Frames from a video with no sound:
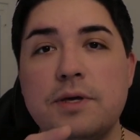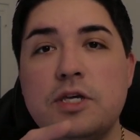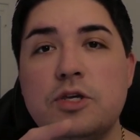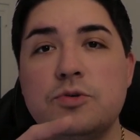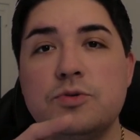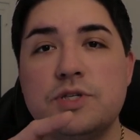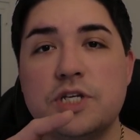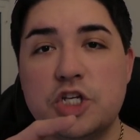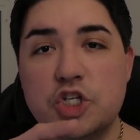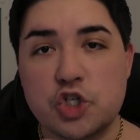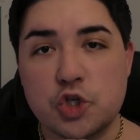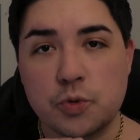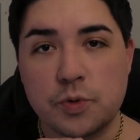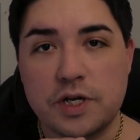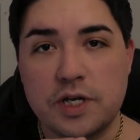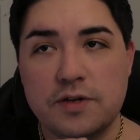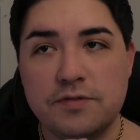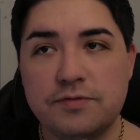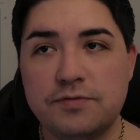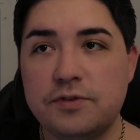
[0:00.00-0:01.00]
using
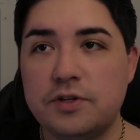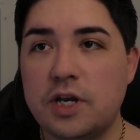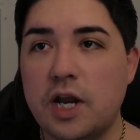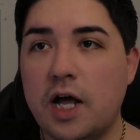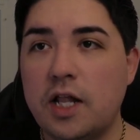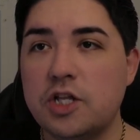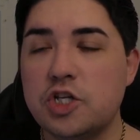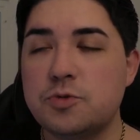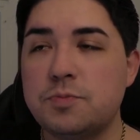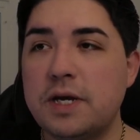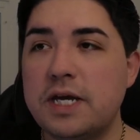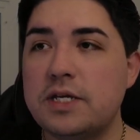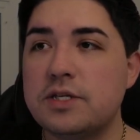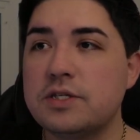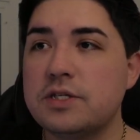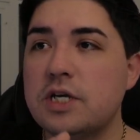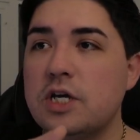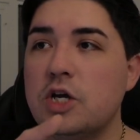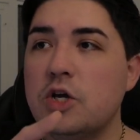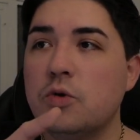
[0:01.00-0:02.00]
Trieve knowledge base.